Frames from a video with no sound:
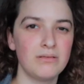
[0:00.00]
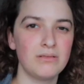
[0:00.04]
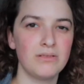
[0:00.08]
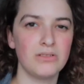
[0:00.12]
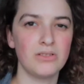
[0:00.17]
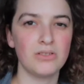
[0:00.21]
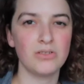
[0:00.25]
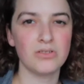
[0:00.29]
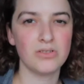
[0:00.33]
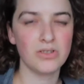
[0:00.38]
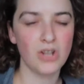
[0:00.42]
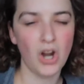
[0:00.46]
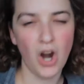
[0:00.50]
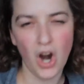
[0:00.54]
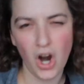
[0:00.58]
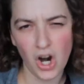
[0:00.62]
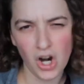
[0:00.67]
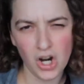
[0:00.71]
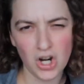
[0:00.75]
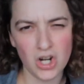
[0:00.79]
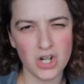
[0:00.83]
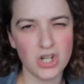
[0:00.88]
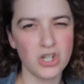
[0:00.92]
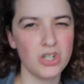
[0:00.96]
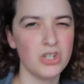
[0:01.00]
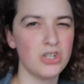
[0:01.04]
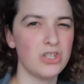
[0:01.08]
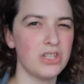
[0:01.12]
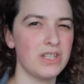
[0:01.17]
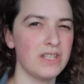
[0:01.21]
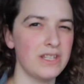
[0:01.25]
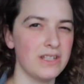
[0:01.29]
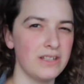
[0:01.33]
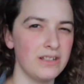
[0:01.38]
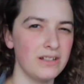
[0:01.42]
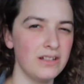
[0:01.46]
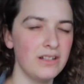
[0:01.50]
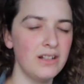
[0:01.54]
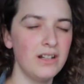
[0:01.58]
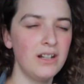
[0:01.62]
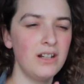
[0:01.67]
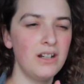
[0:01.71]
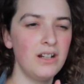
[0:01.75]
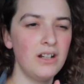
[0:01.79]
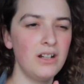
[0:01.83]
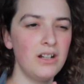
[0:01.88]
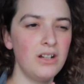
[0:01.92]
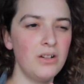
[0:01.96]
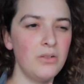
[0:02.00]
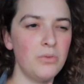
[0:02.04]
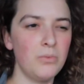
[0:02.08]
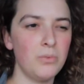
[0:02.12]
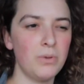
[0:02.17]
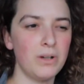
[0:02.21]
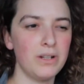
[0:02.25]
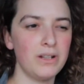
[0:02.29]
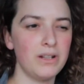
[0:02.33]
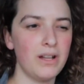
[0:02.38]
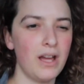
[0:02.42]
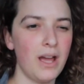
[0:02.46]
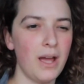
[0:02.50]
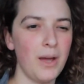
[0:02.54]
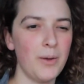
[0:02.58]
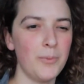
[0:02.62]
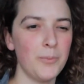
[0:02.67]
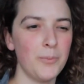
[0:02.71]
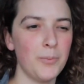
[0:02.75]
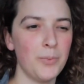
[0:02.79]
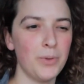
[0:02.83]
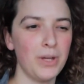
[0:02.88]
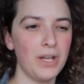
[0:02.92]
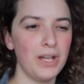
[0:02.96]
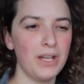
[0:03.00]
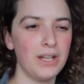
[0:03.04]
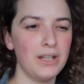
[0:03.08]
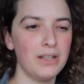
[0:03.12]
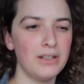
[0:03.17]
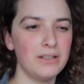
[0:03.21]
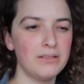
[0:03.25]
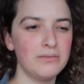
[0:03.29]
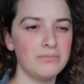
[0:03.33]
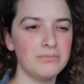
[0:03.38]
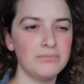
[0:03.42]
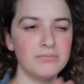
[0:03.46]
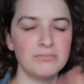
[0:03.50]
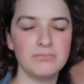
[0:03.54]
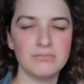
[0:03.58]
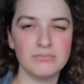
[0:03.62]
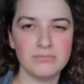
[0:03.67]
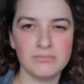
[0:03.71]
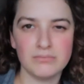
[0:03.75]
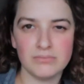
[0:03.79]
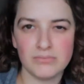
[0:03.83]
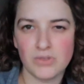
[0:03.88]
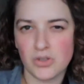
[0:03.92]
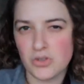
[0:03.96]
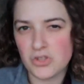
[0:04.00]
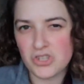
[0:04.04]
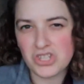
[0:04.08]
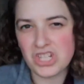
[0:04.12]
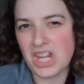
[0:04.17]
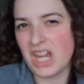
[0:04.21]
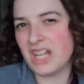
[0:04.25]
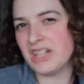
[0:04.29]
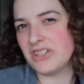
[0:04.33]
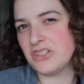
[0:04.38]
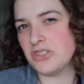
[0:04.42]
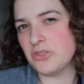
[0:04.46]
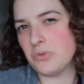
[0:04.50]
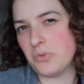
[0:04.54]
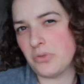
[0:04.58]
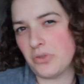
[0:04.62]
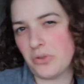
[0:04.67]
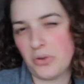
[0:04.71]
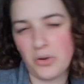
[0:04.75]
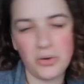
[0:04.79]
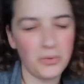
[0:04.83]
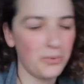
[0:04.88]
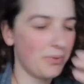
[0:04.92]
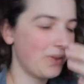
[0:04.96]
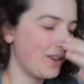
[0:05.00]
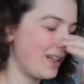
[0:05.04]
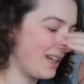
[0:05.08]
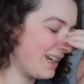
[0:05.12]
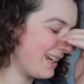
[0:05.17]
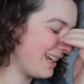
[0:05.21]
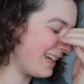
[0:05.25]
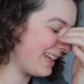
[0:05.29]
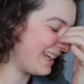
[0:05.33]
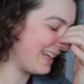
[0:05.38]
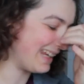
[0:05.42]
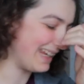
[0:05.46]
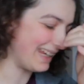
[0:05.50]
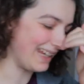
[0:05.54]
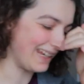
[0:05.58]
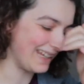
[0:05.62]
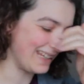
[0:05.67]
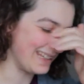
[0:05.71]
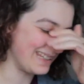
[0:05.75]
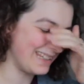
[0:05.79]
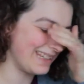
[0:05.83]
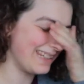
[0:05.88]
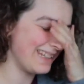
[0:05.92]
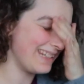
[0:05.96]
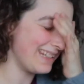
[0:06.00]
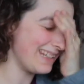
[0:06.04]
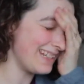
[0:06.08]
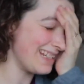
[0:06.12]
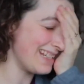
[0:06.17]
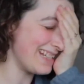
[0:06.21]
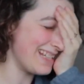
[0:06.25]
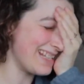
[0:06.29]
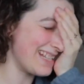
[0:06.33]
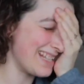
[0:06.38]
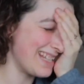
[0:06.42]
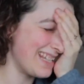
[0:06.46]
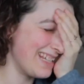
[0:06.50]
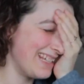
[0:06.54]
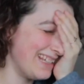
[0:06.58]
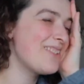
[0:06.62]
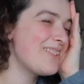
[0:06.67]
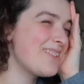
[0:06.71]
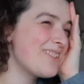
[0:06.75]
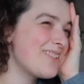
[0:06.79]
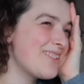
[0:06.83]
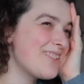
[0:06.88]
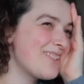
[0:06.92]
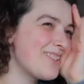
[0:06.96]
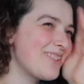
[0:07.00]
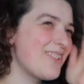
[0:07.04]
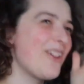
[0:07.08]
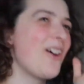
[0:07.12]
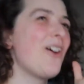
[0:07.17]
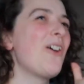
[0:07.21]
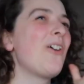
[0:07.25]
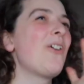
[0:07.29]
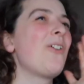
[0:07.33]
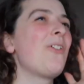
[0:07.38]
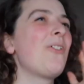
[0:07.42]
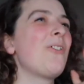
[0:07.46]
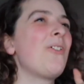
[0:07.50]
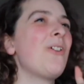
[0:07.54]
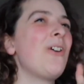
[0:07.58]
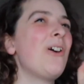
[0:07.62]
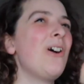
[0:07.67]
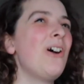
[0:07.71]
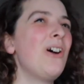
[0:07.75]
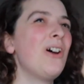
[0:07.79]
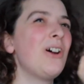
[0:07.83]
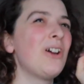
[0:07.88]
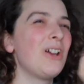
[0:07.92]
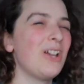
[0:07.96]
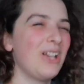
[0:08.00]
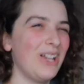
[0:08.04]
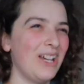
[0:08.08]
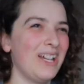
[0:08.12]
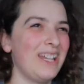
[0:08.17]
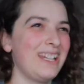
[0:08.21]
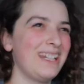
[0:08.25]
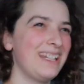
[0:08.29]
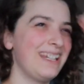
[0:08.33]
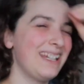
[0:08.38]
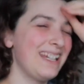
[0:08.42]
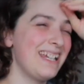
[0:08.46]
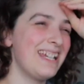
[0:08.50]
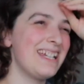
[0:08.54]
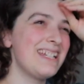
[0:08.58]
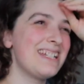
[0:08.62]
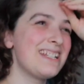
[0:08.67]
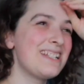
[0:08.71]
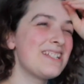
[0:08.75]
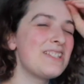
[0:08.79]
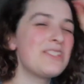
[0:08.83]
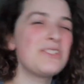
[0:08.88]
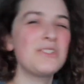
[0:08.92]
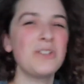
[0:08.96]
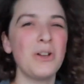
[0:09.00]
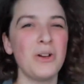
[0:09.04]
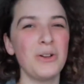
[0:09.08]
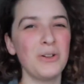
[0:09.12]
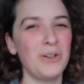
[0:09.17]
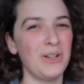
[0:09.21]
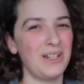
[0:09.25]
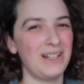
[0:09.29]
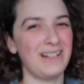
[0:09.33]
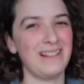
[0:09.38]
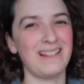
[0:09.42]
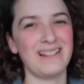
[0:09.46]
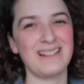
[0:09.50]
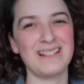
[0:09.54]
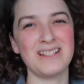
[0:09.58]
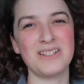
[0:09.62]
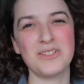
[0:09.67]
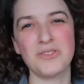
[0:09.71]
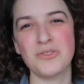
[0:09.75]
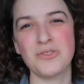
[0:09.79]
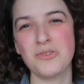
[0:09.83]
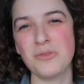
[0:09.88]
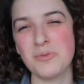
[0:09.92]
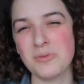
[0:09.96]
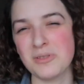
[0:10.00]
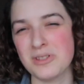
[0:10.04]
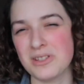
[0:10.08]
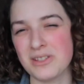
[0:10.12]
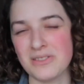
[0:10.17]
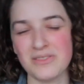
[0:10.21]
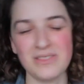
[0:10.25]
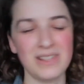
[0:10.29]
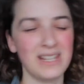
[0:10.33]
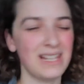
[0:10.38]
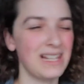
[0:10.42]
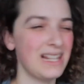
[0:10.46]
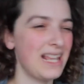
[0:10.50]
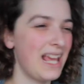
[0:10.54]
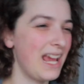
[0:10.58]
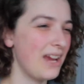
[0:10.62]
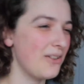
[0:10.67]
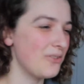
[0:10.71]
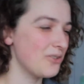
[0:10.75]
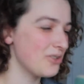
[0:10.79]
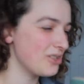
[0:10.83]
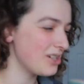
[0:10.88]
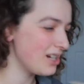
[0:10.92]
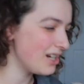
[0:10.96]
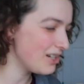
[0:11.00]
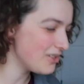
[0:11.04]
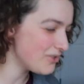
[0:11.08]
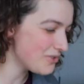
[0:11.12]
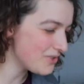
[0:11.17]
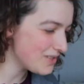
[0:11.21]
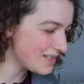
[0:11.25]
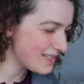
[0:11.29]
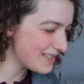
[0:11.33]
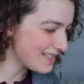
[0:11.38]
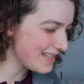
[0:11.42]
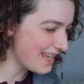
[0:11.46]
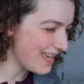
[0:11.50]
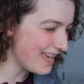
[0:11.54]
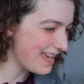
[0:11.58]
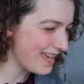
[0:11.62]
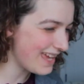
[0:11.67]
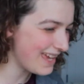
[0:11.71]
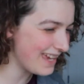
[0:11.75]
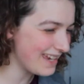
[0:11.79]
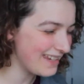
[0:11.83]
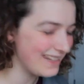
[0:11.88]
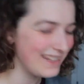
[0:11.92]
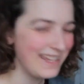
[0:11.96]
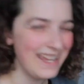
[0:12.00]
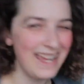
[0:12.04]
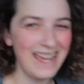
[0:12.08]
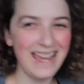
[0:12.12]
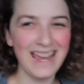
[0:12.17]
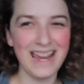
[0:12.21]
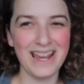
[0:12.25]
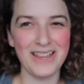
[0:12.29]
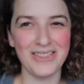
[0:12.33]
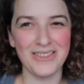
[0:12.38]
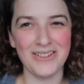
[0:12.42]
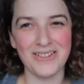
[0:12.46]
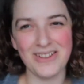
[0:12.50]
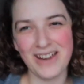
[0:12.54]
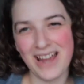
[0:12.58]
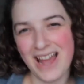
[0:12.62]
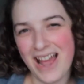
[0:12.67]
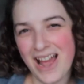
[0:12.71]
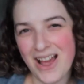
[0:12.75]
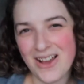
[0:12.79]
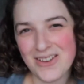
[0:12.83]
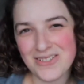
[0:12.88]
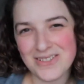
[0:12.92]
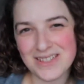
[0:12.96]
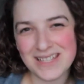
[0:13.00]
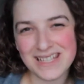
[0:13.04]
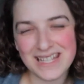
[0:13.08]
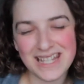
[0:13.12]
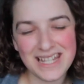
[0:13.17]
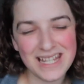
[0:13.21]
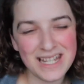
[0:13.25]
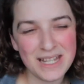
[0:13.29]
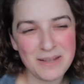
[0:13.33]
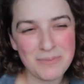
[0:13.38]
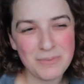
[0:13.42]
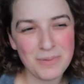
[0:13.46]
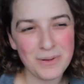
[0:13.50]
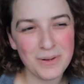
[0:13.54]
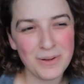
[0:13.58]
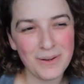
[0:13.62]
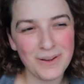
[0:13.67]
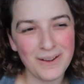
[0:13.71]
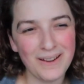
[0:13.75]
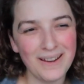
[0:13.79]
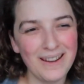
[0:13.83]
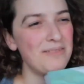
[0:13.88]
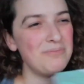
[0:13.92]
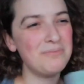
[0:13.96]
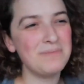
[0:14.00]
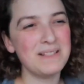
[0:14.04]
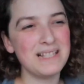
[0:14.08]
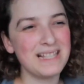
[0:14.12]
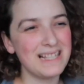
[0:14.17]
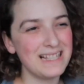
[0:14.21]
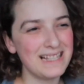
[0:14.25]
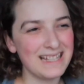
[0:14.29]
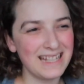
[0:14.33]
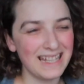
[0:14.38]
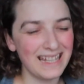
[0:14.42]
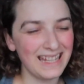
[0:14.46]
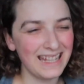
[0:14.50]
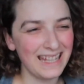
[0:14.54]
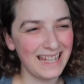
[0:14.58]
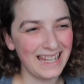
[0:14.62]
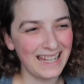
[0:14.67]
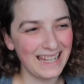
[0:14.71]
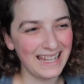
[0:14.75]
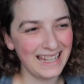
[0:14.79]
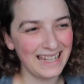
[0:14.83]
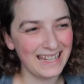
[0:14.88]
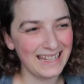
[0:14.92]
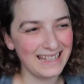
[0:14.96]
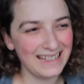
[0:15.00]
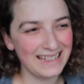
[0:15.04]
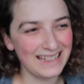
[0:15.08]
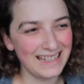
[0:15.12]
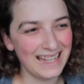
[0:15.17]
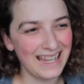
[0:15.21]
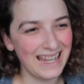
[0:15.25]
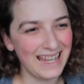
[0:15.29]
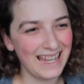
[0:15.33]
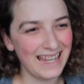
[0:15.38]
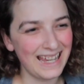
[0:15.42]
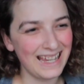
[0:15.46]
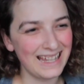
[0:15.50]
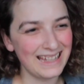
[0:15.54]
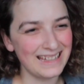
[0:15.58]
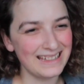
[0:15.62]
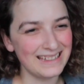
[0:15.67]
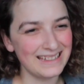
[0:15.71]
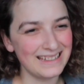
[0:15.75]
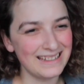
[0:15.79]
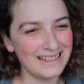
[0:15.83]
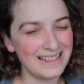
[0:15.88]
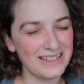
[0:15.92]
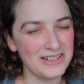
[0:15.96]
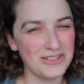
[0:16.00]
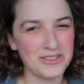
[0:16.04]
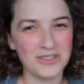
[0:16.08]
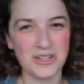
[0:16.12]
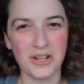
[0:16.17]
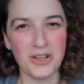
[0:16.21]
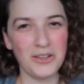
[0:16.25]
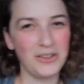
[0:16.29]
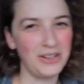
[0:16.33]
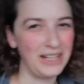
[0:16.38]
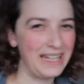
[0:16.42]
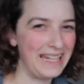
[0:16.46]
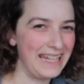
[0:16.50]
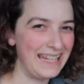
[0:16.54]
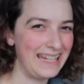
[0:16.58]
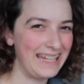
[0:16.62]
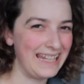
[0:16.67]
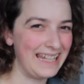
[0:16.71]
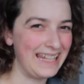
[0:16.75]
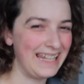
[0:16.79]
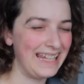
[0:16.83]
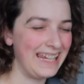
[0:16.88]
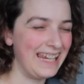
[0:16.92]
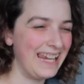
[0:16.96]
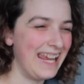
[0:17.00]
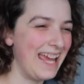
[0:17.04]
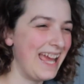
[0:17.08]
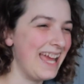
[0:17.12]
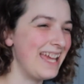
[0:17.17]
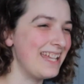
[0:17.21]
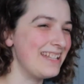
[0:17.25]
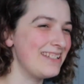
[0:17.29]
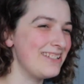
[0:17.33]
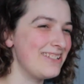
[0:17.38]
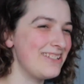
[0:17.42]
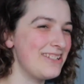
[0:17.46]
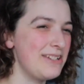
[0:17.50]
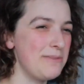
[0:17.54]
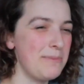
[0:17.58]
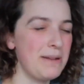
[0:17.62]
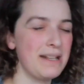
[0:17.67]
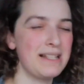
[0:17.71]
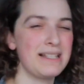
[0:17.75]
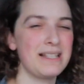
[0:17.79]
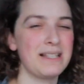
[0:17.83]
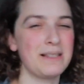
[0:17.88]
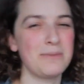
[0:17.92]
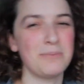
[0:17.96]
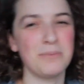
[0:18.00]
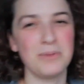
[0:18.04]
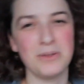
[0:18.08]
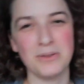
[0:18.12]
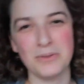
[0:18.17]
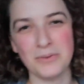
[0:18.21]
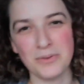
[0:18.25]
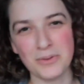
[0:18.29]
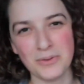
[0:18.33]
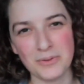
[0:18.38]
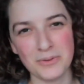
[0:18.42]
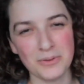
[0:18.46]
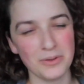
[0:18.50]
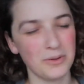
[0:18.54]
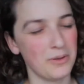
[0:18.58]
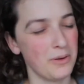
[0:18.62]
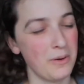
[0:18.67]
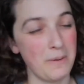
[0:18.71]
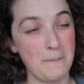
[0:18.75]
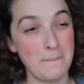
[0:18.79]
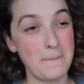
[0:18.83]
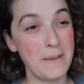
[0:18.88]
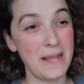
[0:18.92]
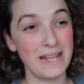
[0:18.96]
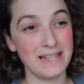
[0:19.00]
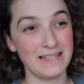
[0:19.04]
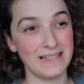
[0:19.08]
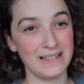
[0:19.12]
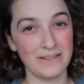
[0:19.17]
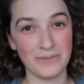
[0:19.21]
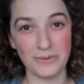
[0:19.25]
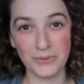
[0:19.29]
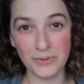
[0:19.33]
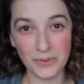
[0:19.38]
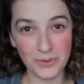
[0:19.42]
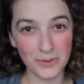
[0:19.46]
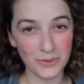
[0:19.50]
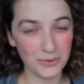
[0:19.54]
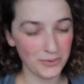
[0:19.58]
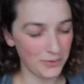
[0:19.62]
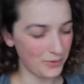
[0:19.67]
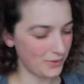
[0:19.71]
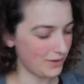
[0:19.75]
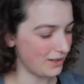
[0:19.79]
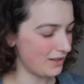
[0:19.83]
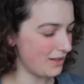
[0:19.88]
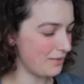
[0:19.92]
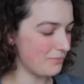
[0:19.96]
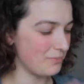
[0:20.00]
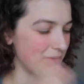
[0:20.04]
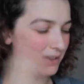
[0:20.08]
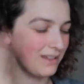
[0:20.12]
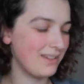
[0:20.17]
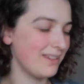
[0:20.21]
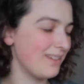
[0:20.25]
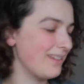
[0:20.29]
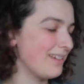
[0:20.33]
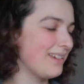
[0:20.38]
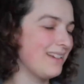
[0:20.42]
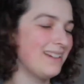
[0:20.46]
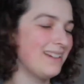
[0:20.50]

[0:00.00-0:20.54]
there's cars and whatnot, but they're just kind of doing their own thing. And it is so good. It is so good. And like the descriptions of like Irish countryside and their housekeeper, Mrs. Kincaid, and they just call her Kinky, and she makes this beautiful or amazing food for them. Like,